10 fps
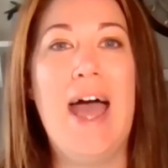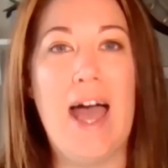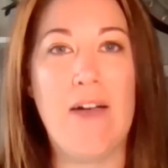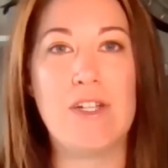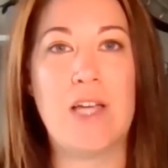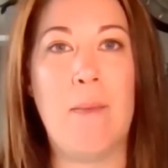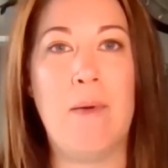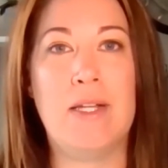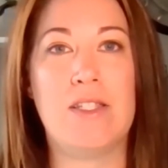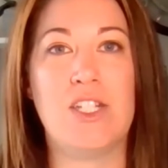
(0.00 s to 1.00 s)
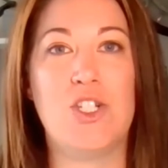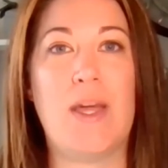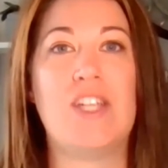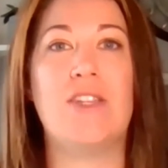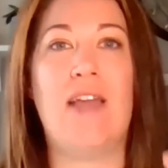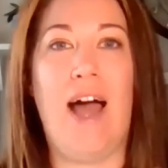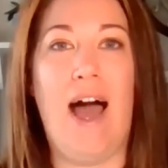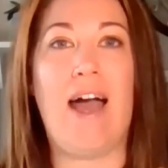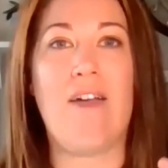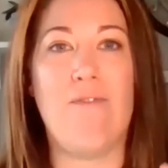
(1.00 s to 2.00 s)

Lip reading: every time I'm in a situation that I